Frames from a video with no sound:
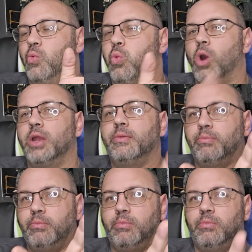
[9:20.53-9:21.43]
what
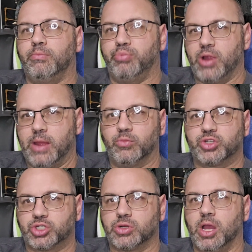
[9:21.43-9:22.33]
Bram
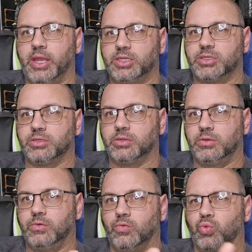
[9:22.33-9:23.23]
was trying to
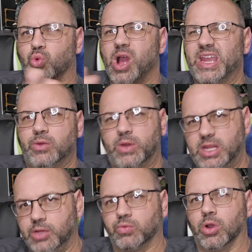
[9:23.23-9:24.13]
write when
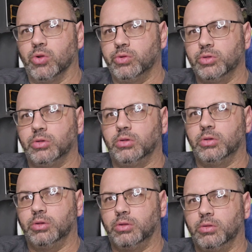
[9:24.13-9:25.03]
he wrote
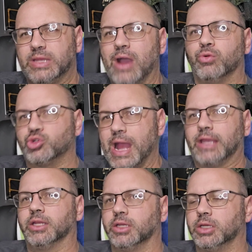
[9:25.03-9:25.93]
Count
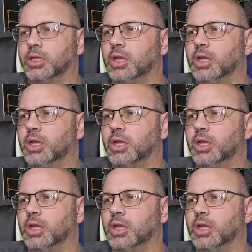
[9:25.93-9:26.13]
Dracula.